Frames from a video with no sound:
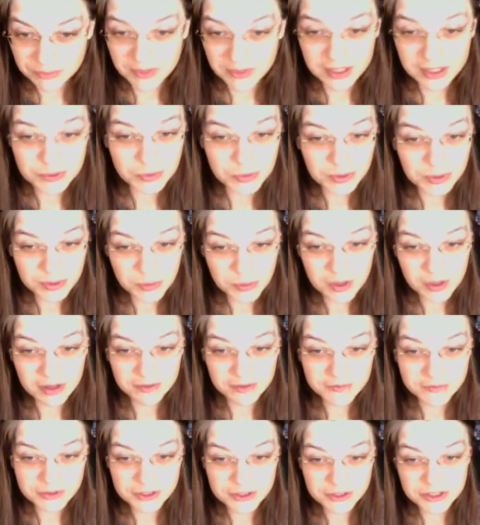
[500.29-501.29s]
That's really one of the
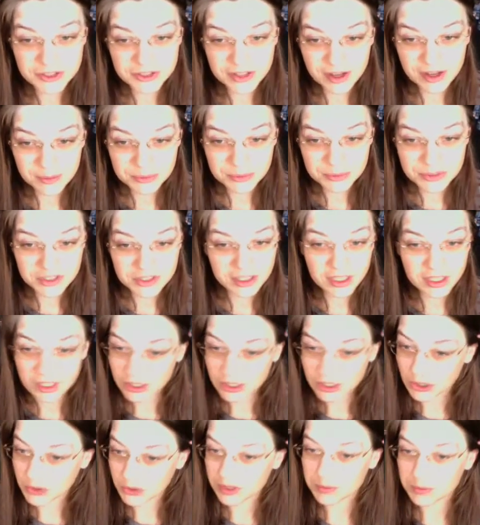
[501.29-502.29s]
first steps. The
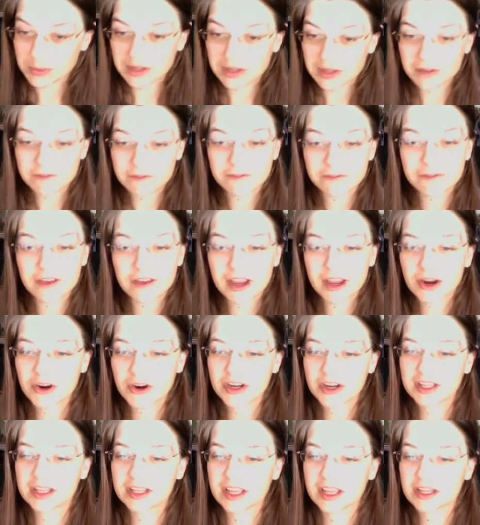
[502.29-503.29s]
ego can be a
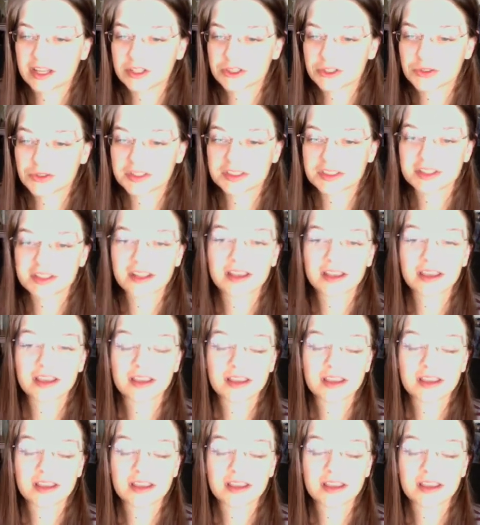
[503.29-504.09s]
very dangerous thing.